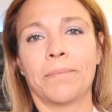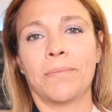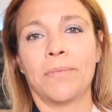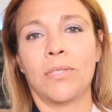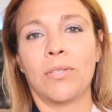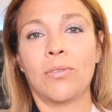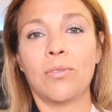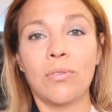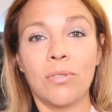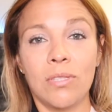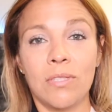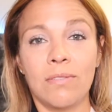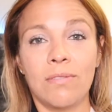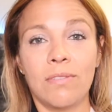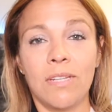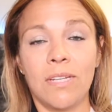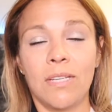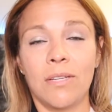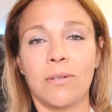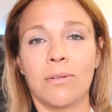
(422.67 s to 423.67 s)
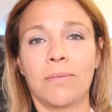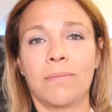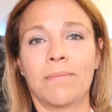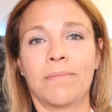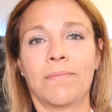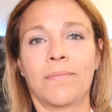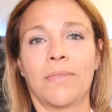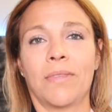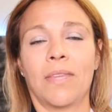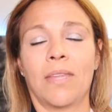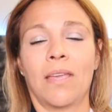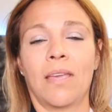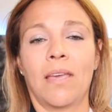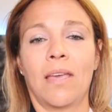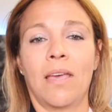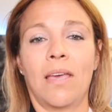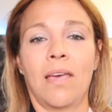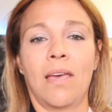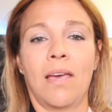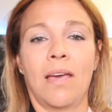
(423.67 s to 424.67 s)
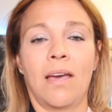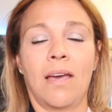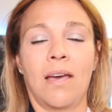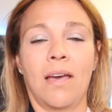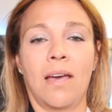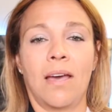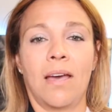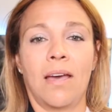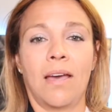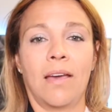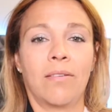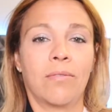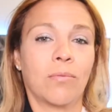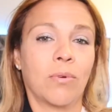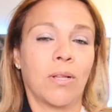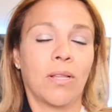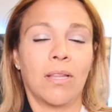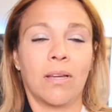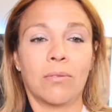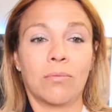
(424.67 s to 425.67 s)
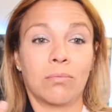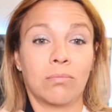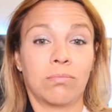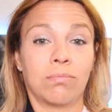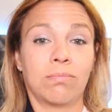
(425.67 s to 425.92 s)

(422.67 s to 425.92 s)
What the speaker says: do this video. And well,